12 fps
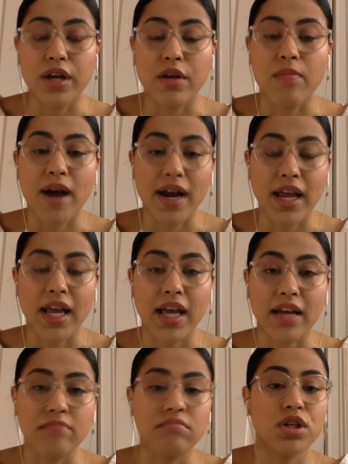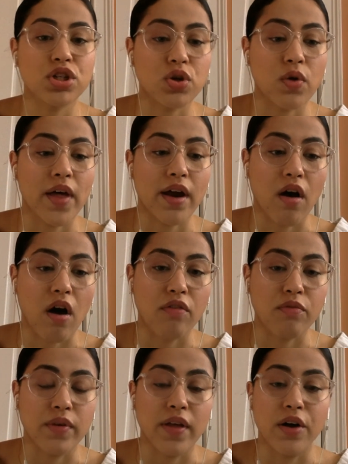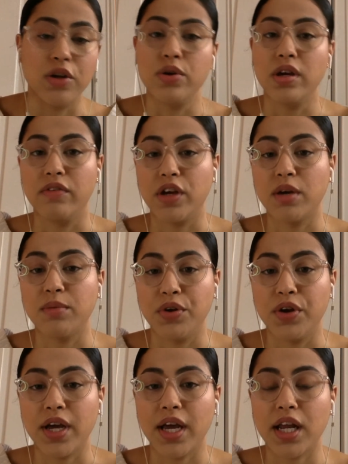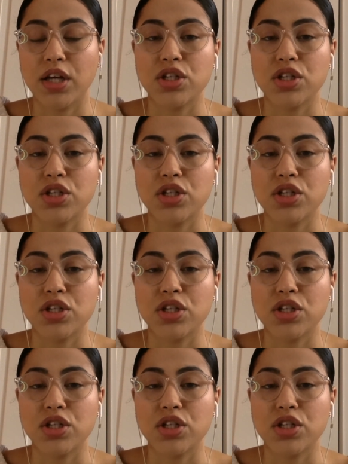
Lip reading: your body can show that off without you even communicating.